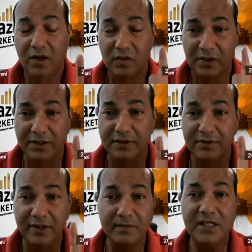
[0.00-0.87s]
When you're
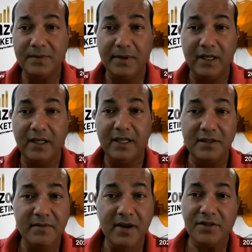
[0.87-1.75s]
doing misspellings,
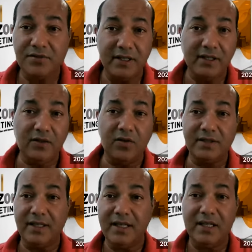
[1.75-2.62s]
make sure it
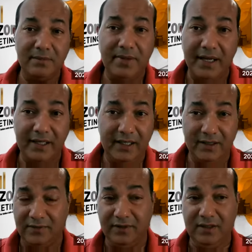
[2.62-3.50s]
goes in the back
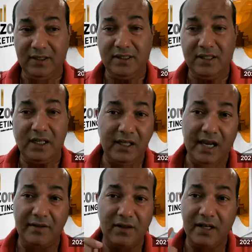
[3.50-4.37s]
end of the listing.
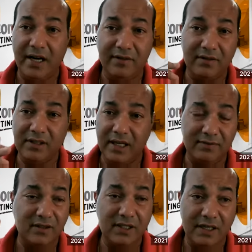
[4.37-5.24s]
Never, ever,
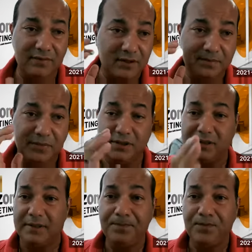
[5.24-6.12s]
ever, ever put
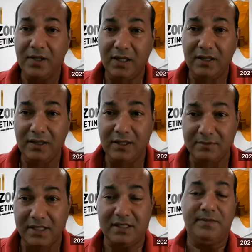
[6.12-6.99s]
the
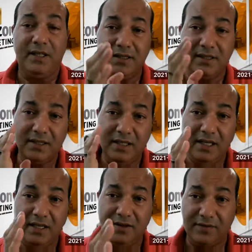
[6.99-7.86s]
misspells
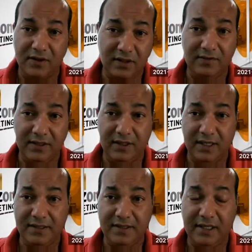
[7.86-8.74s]
in the front of the
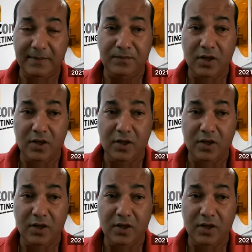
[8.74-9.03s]
listing.